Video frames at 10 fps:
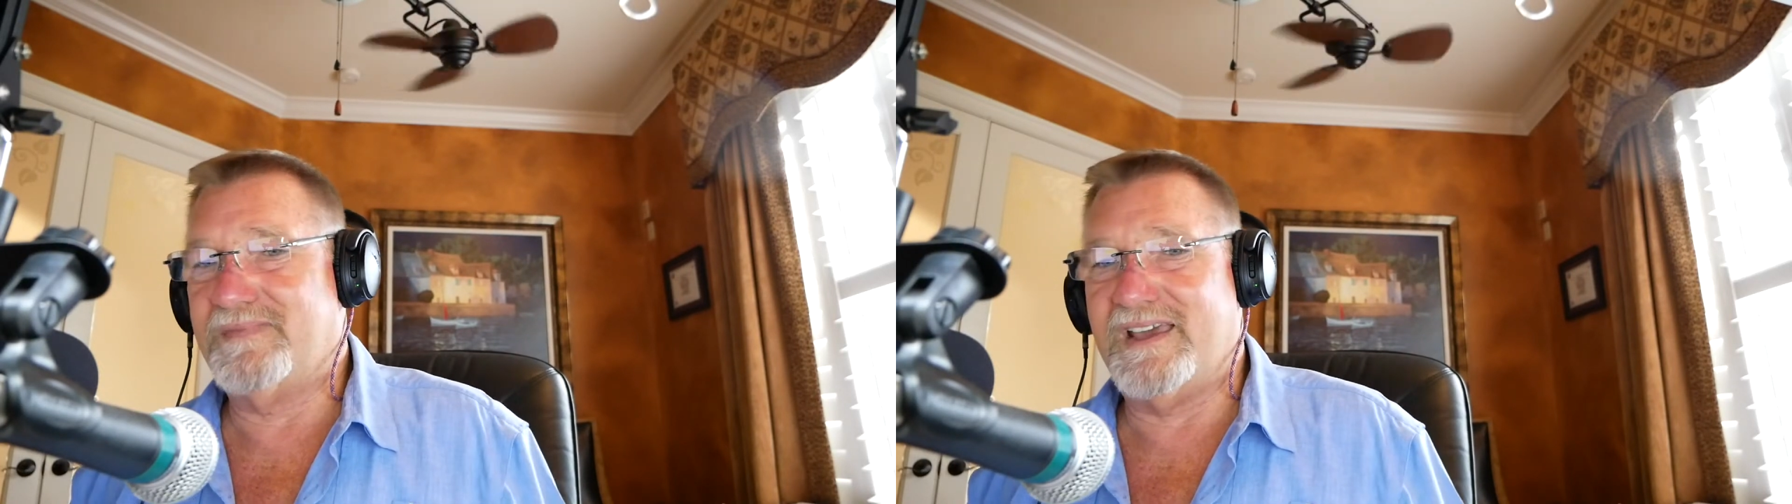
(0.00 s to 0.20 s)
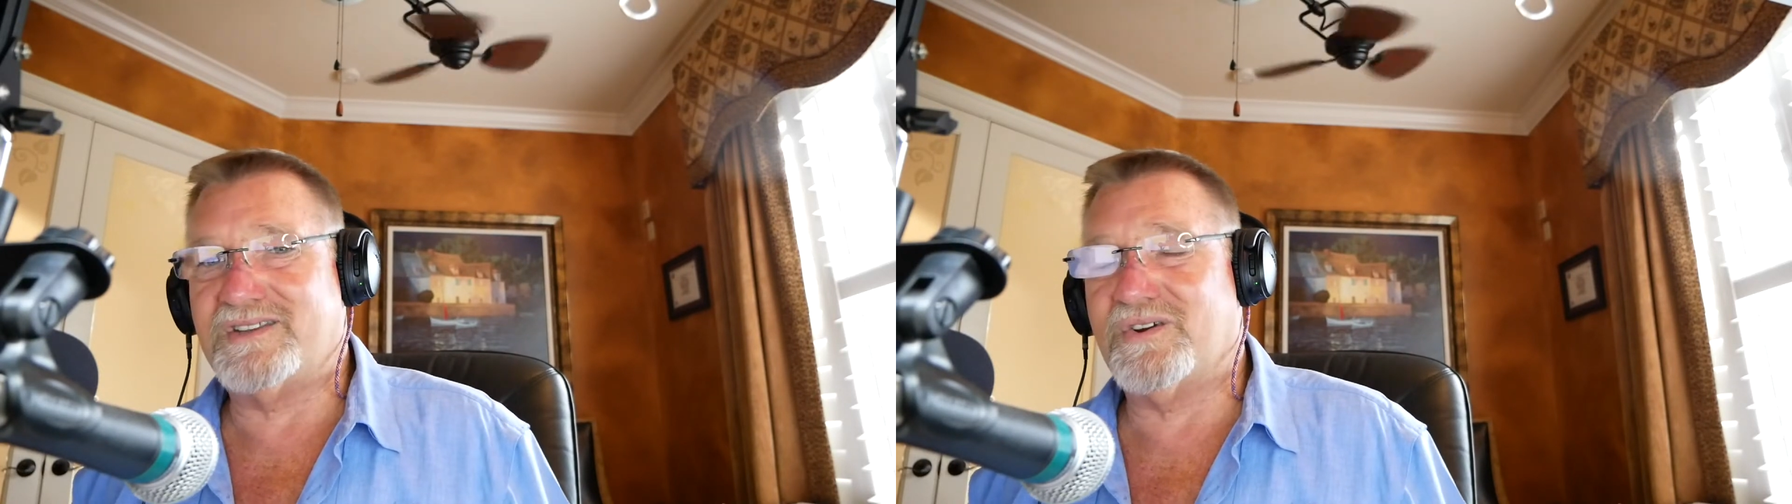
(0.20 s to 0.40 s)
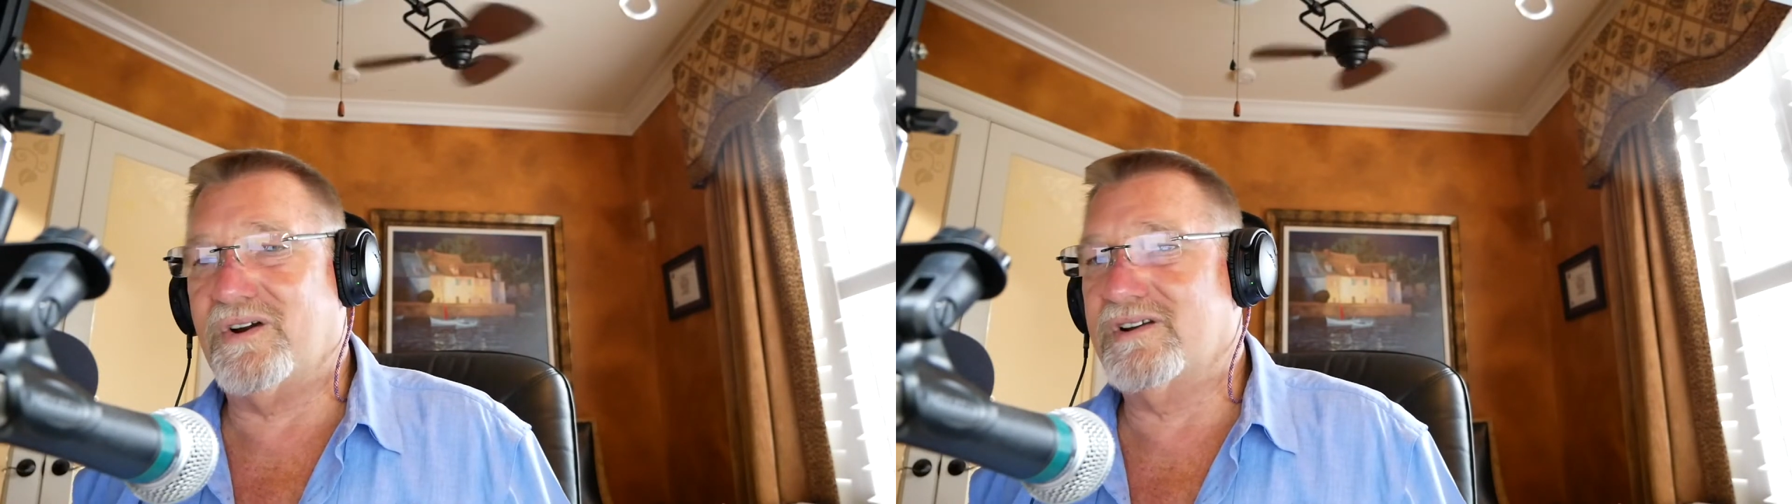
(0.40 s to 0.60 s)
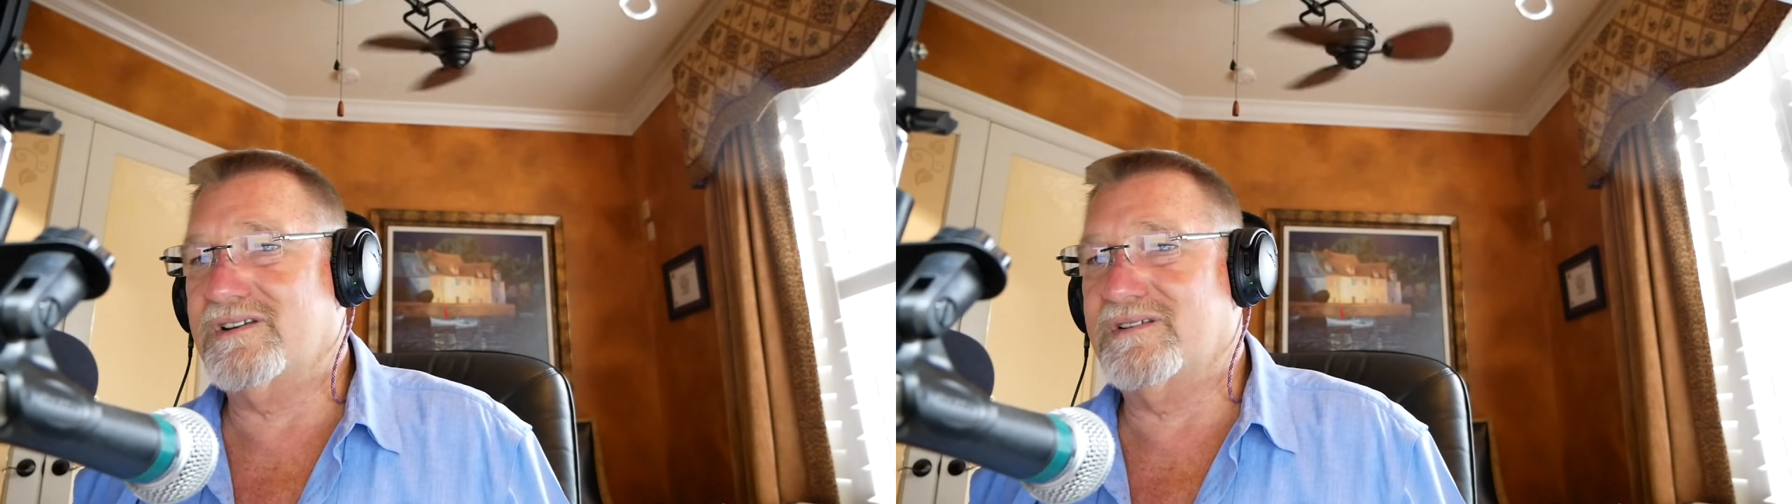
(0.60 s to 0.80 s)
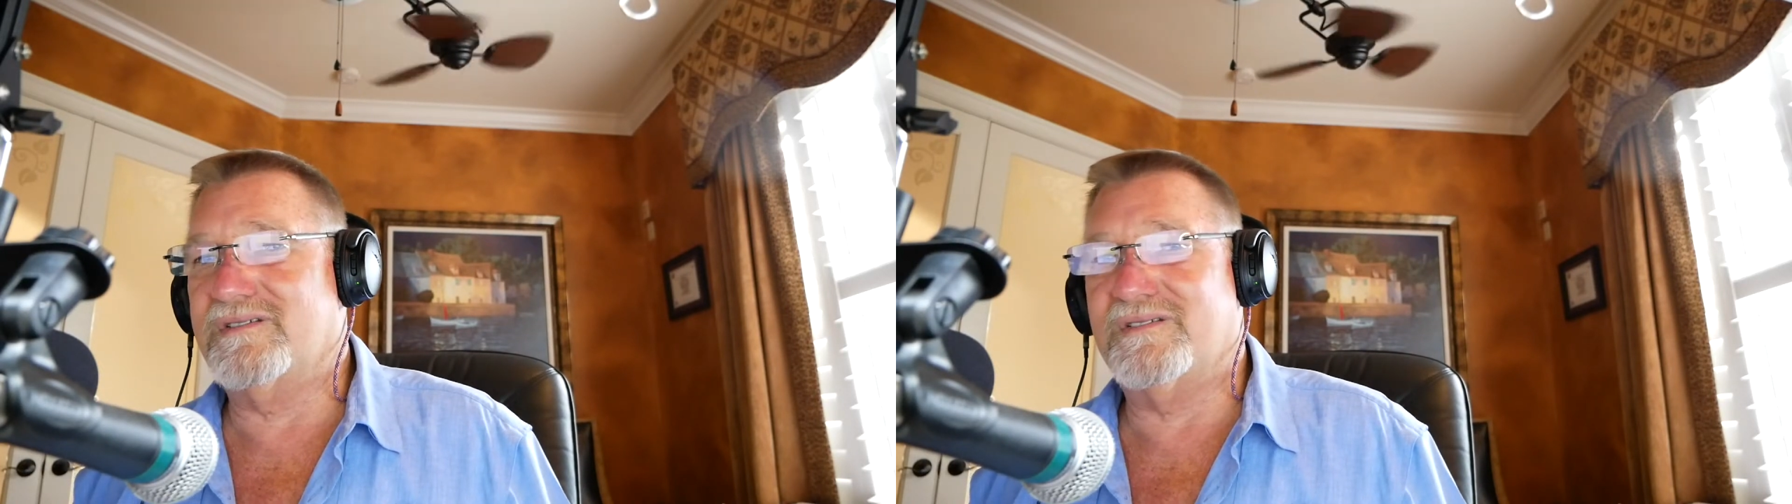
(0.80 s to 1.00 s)
it's hard
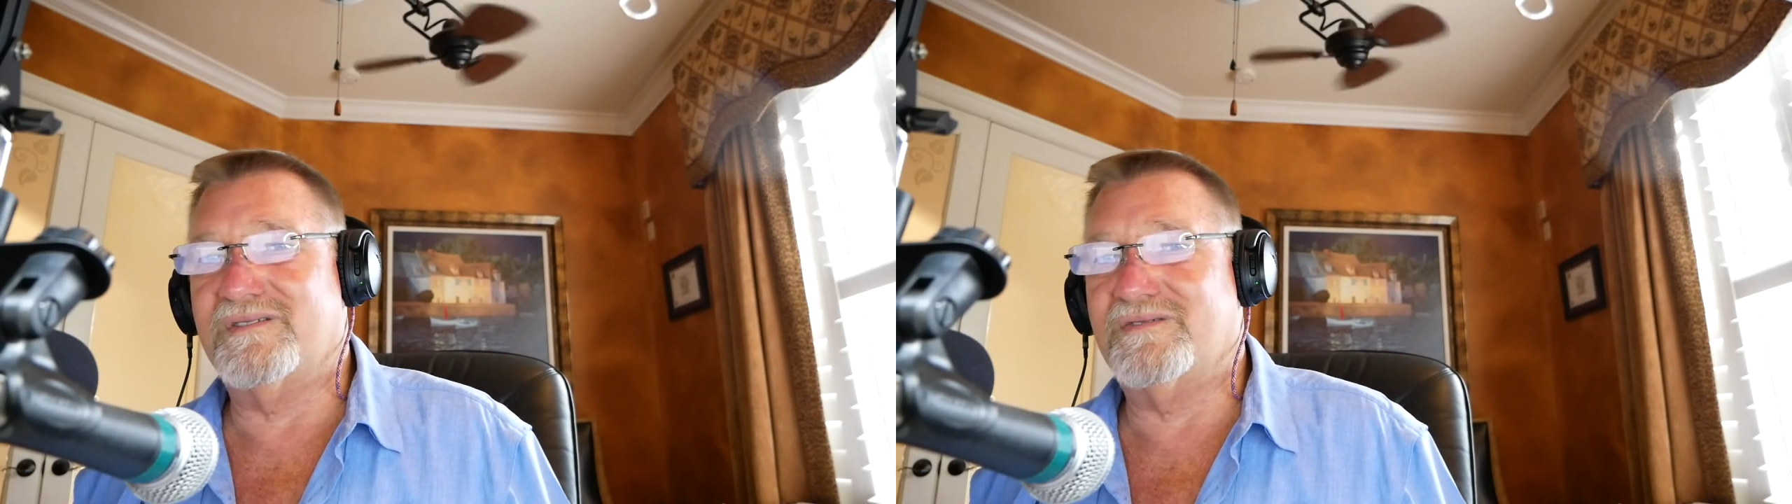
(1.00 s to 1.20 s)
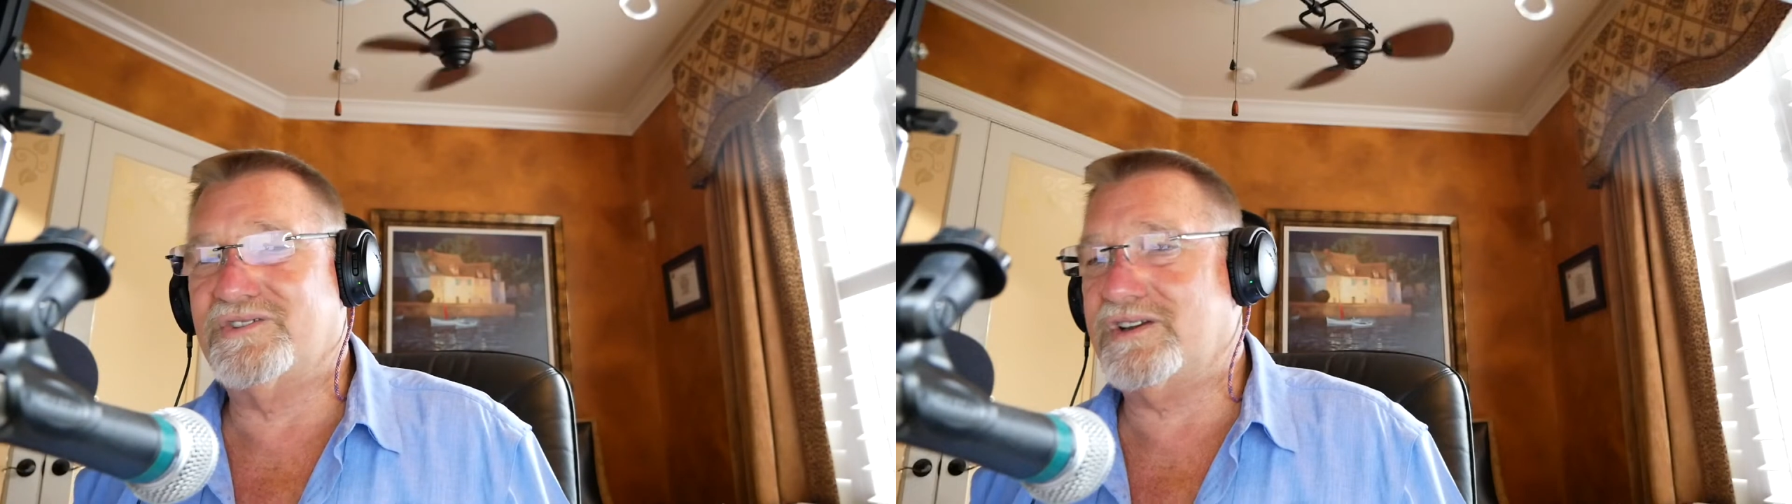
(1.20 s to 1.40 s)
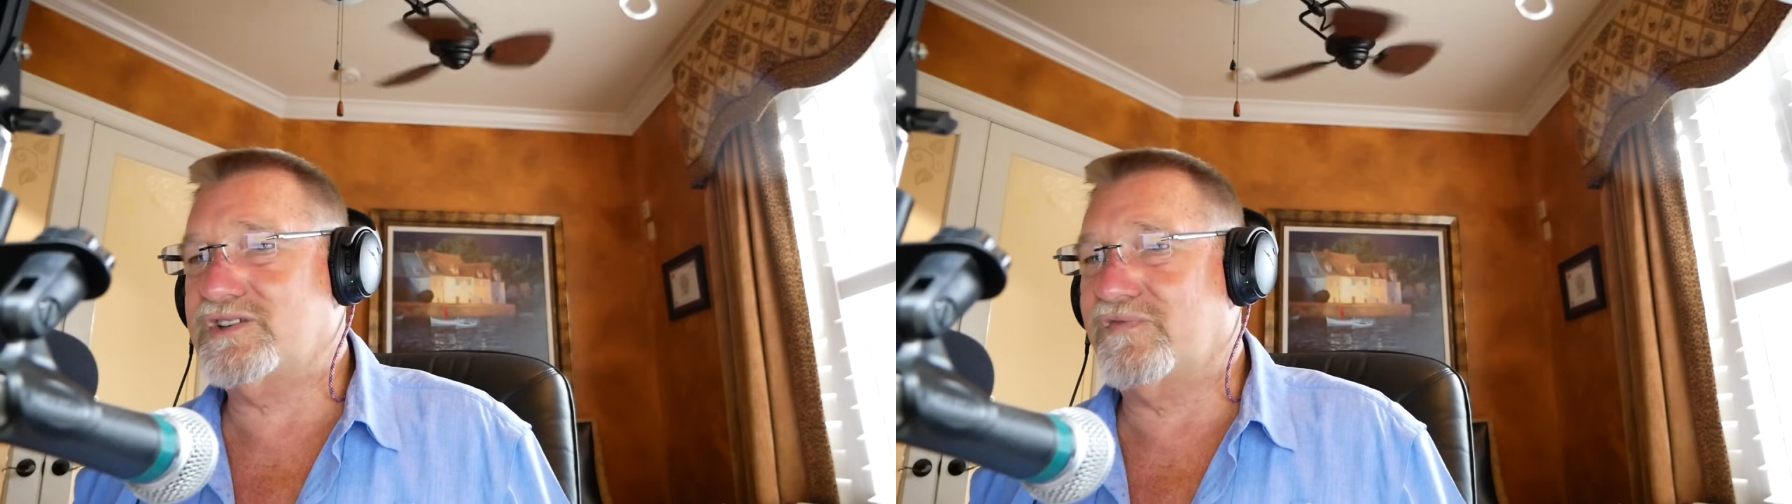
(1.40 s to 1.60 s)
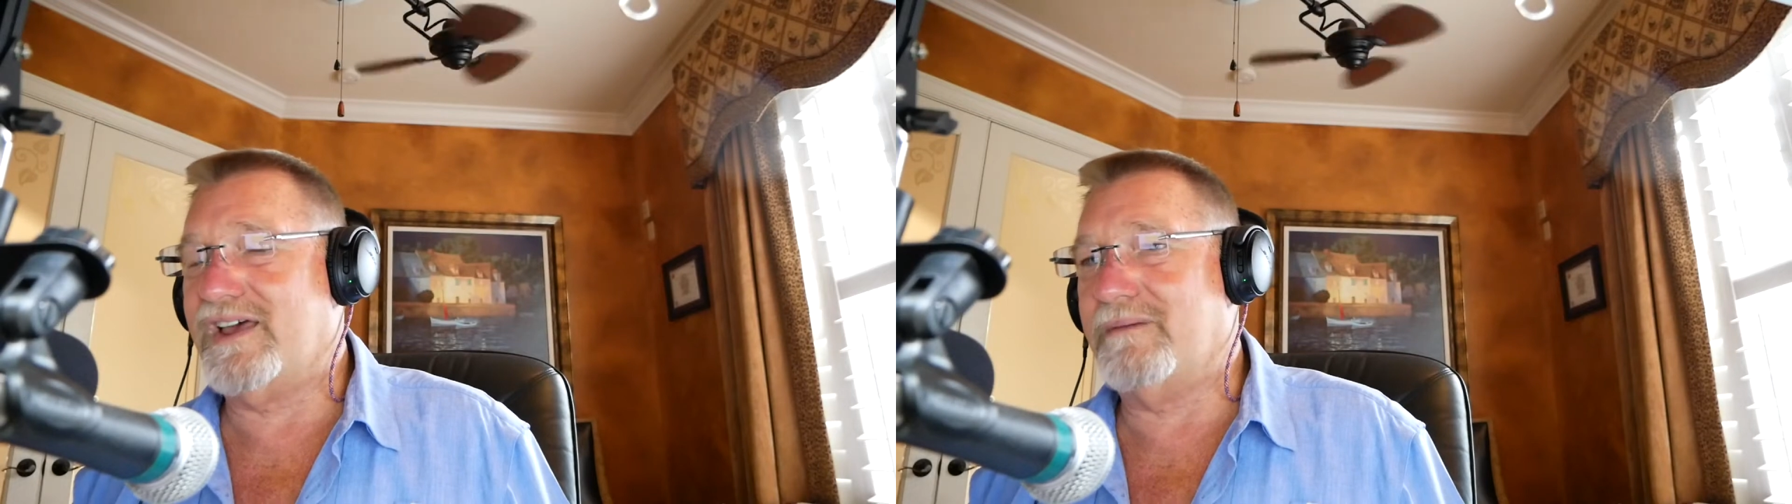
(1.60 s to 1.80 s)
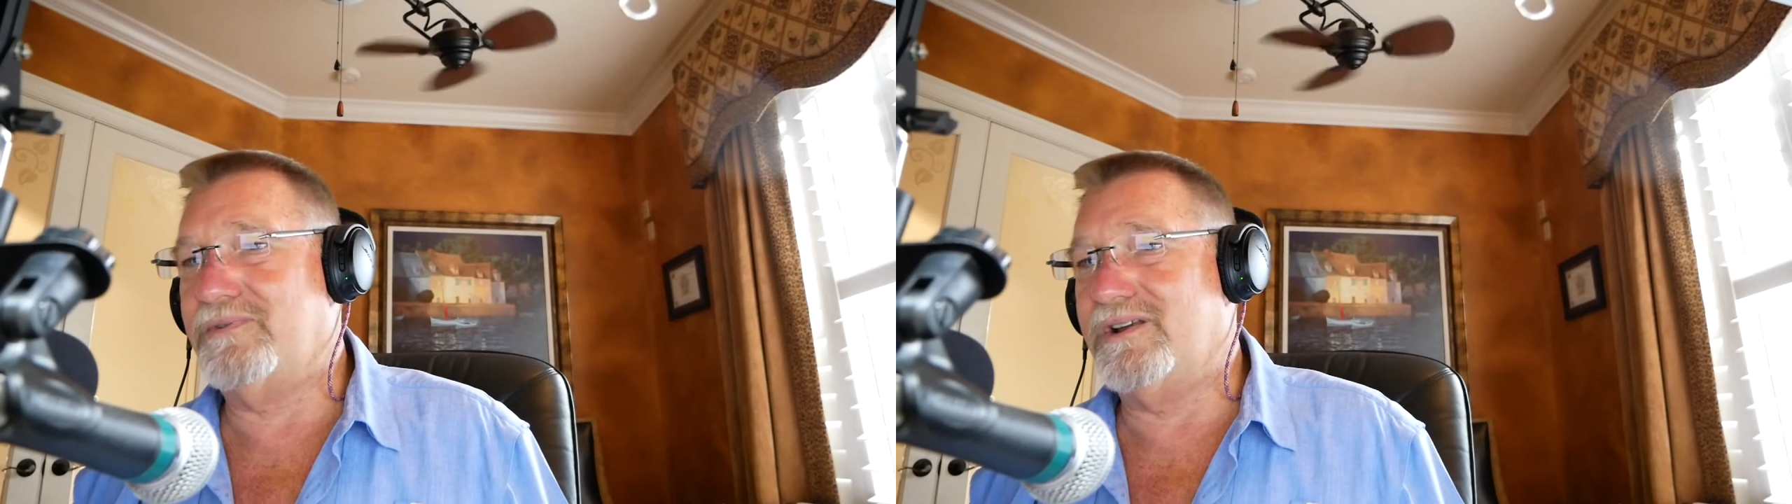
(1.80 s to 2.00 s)
to
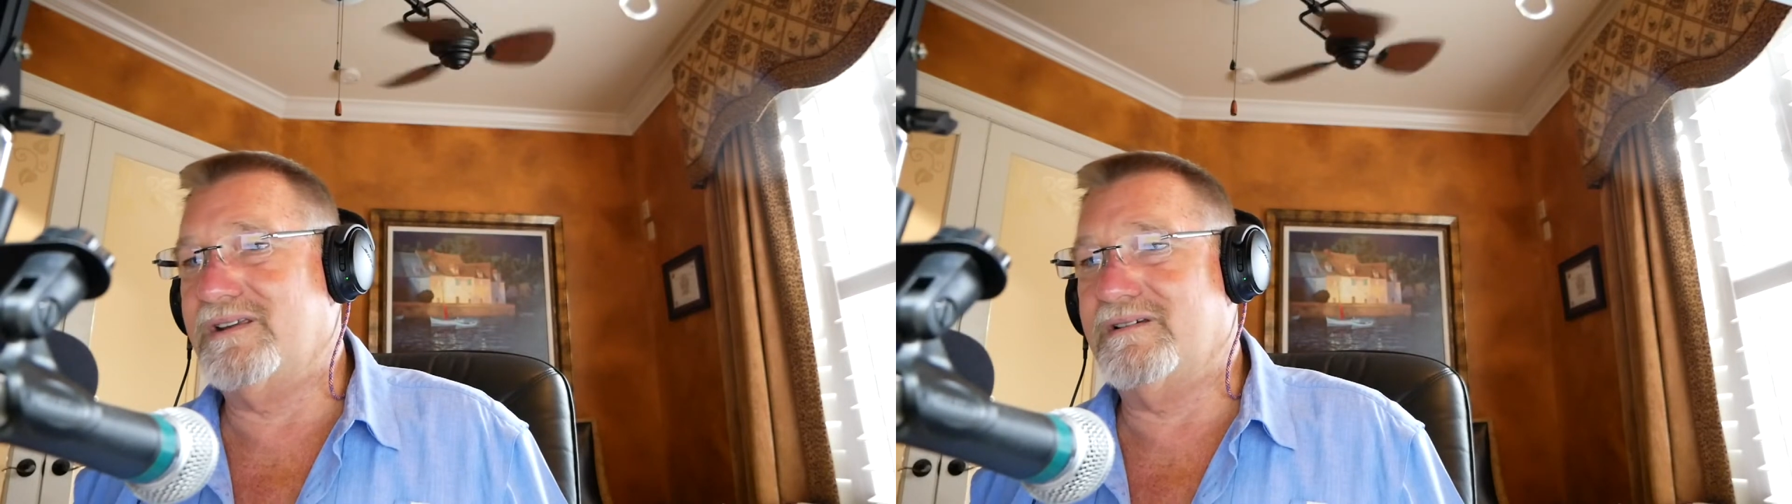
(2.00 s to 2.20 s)
justify putting